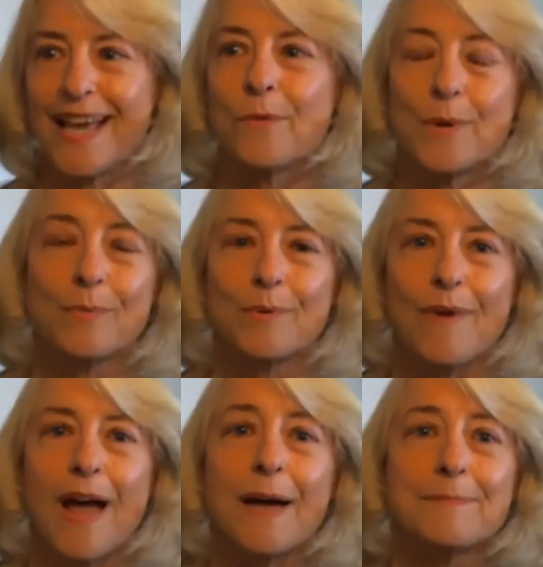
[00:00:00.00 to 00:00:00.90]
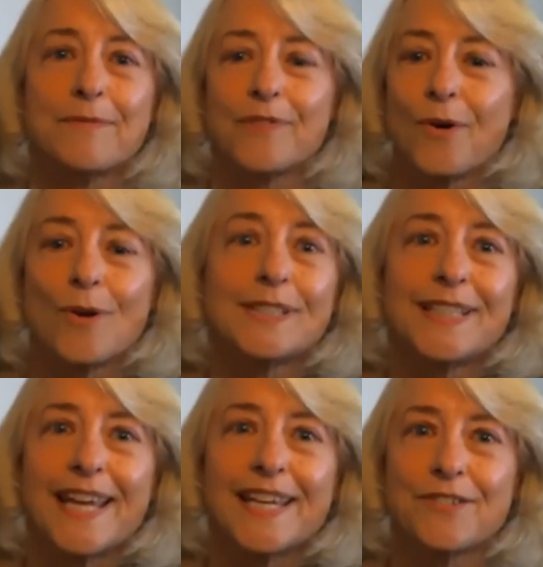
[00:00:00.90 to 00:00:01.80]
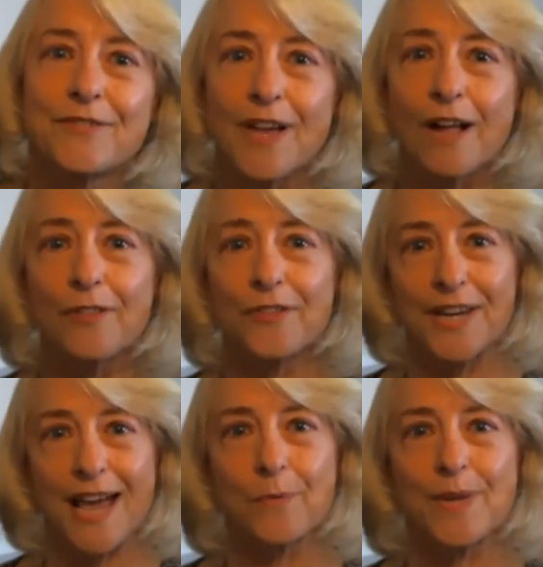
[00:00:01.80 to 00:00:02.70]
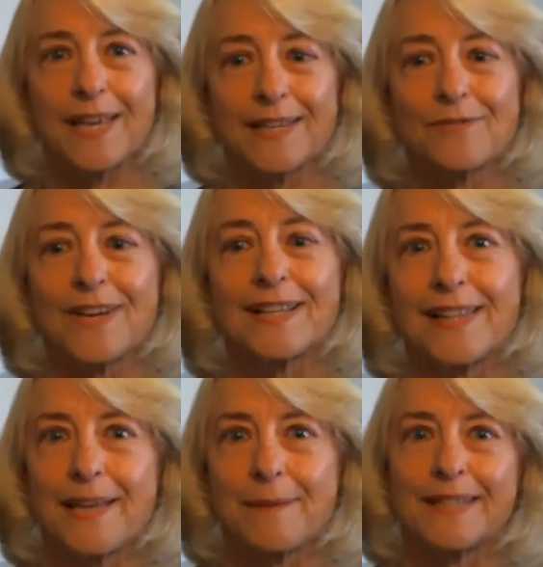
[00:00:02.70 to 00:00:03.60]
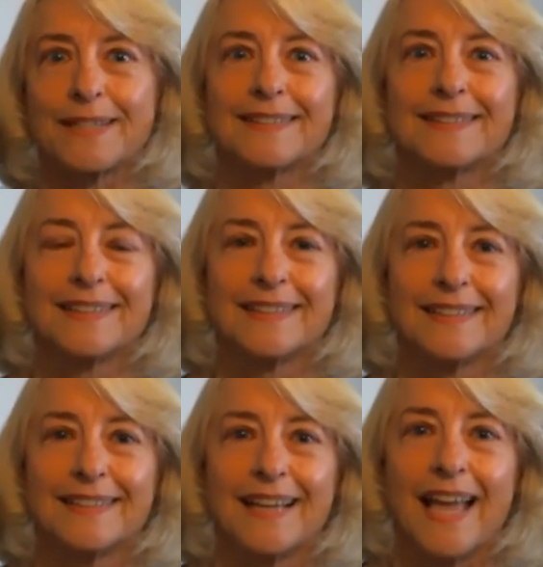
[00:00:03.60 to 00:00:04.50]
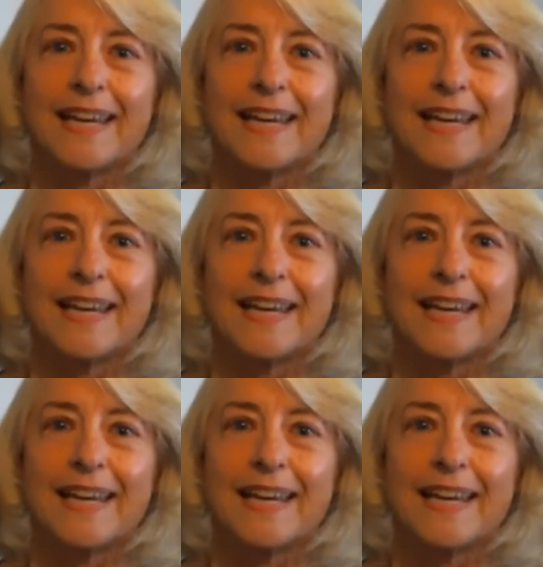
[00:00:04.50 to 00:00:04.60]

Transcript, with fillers: How We Were Robbed of a Golden Age of Health and How We Can Reclaim It.